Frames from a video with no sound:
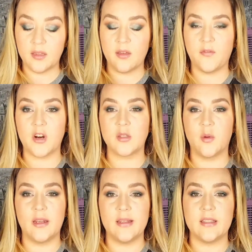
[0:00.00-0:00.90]
The first one
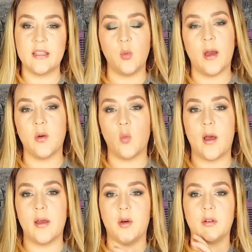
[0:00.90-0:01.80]
is the Wet n
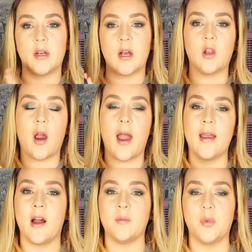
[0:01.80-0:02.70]
Wild Color
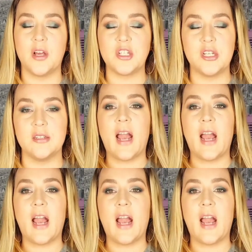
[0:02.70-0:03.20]
Icon blushes.